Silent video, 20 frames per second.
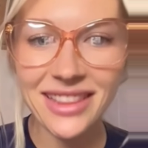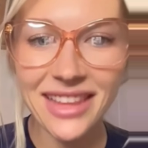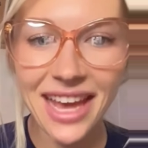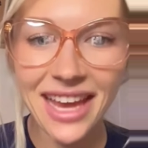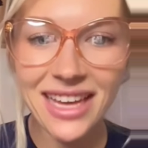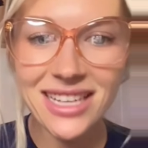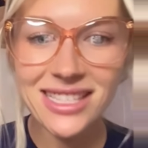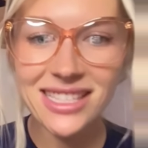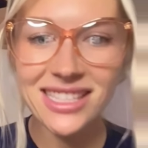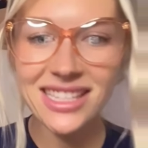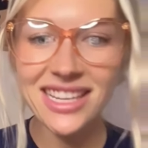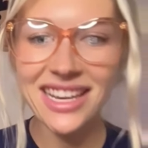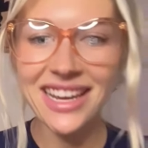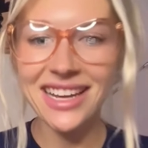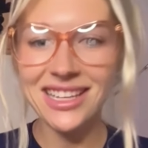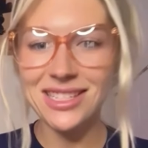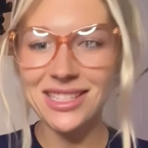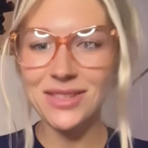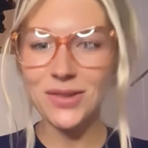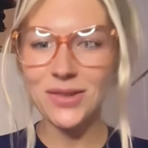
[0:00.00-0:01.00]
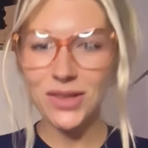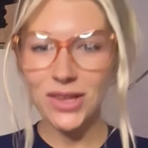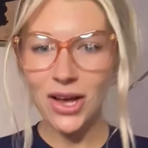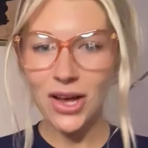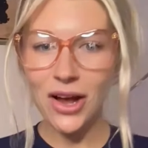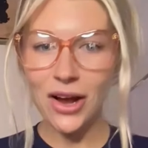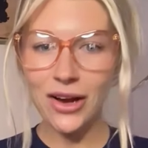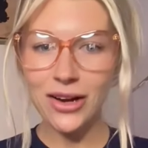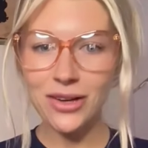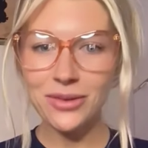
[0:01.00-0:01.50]
Thanks, Lance, for the
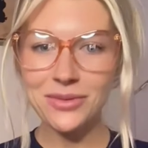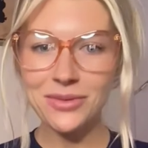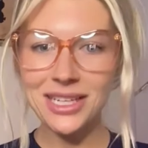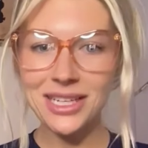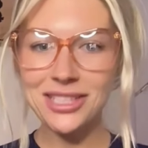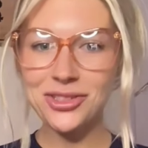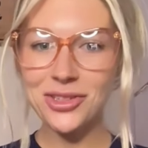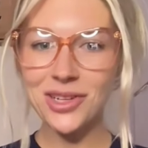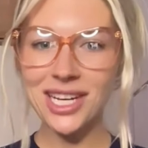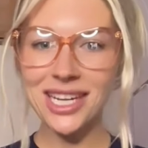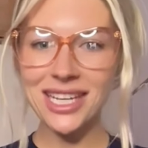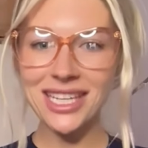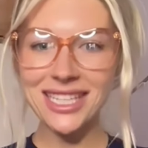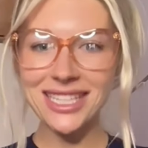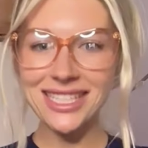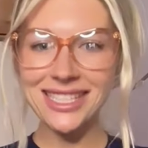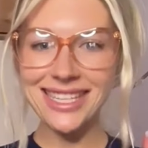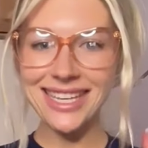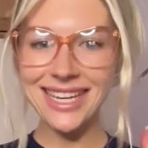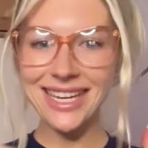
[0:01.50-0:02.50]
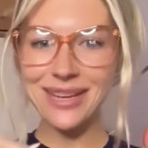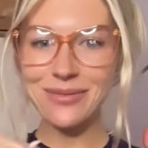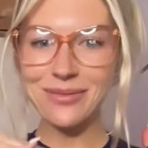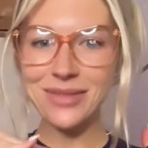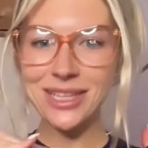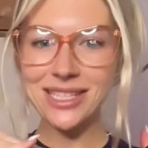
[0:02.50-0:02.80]
heart. Me and joining the team.